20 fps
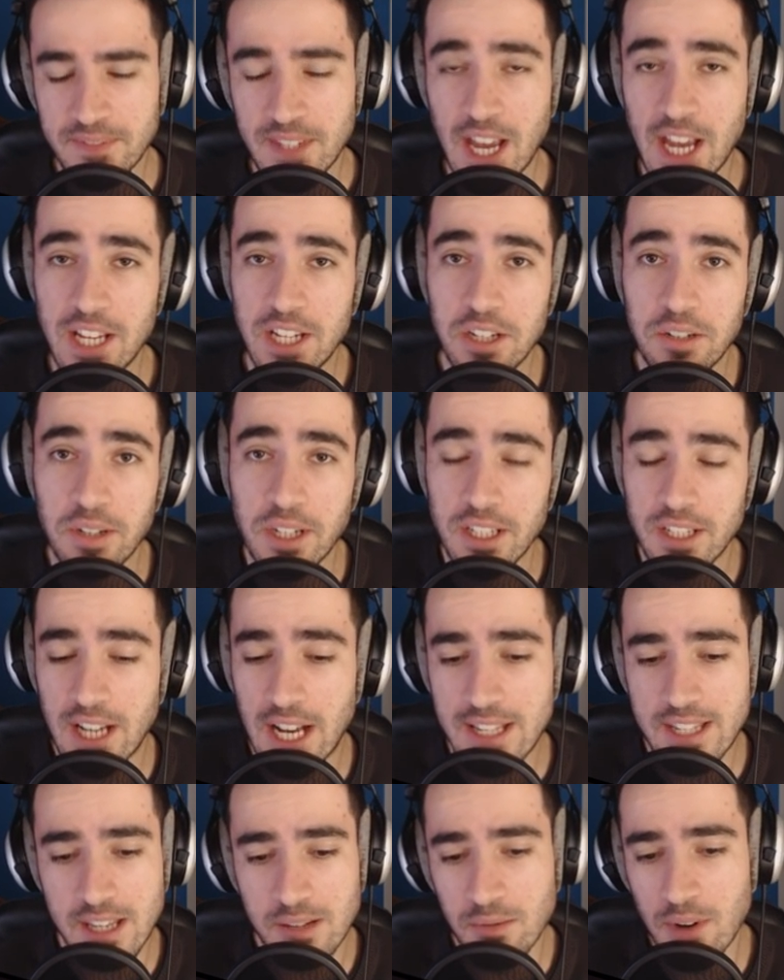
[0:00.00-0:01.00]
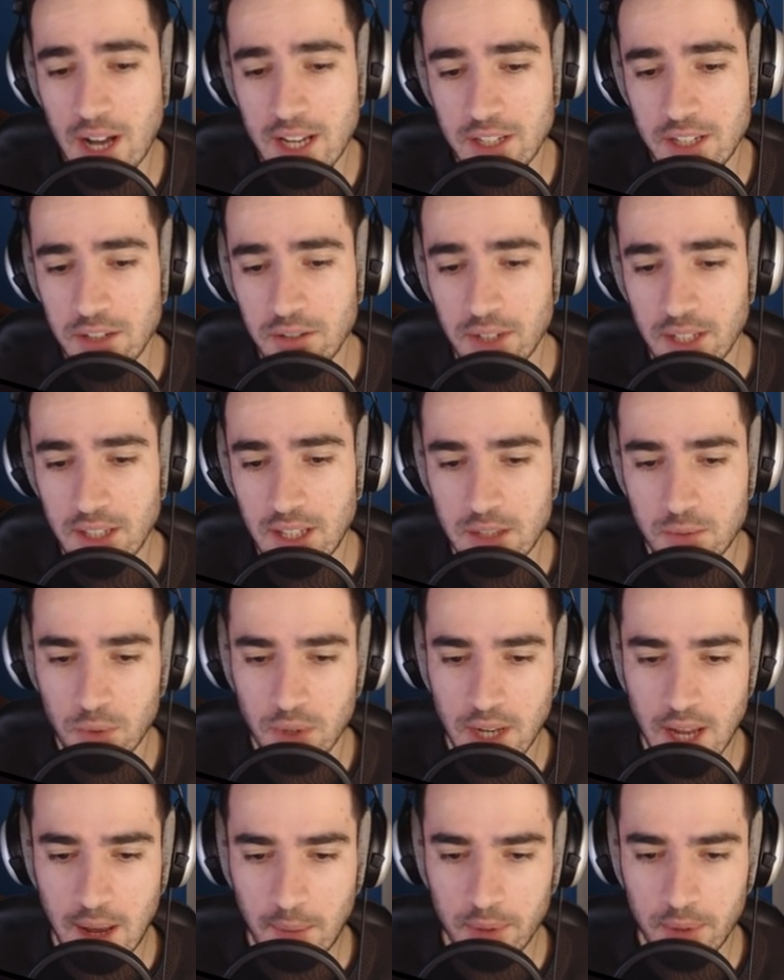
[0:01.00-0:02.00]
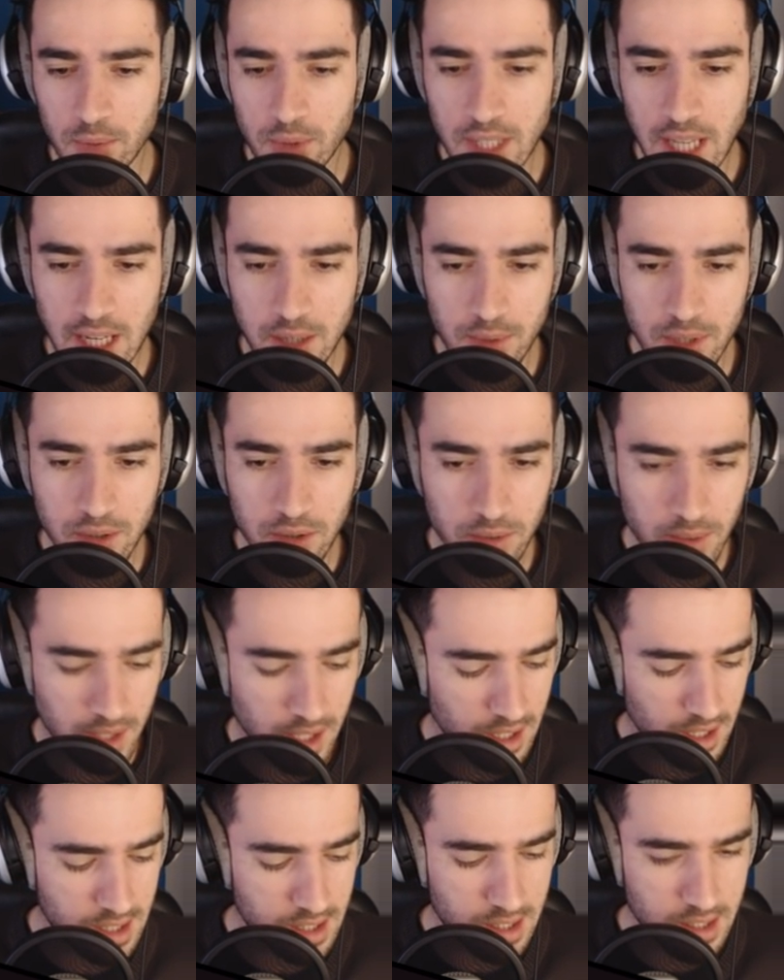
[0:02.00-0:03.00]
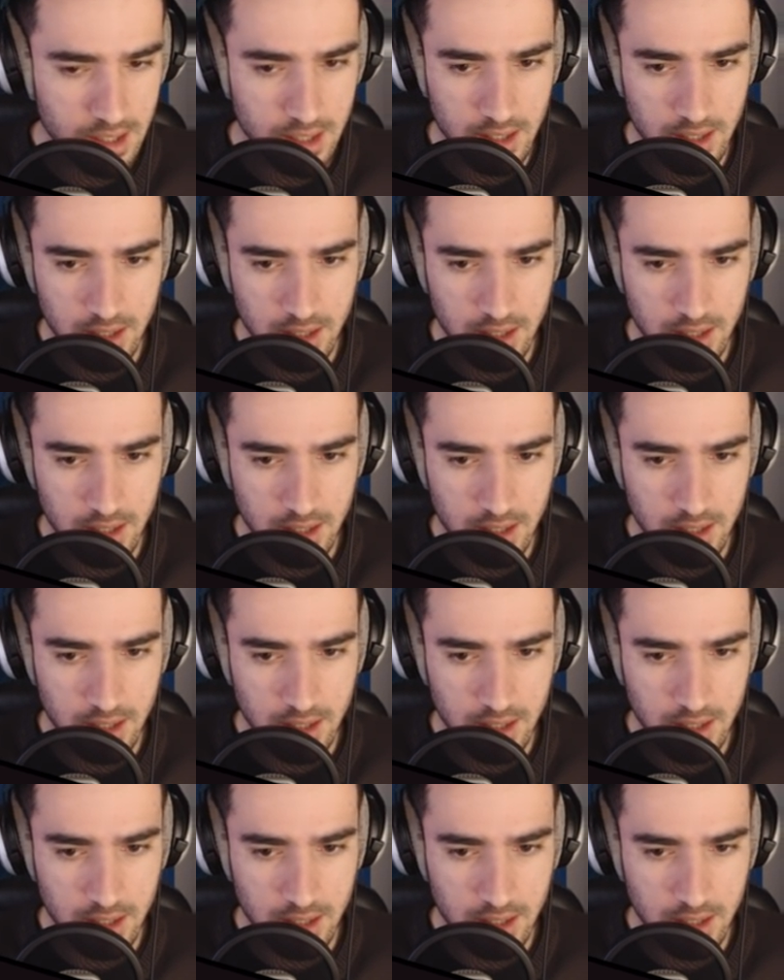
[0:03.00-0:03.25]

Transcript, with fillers: I knew it. I somewhat knew it. This would happen. What can we do with this?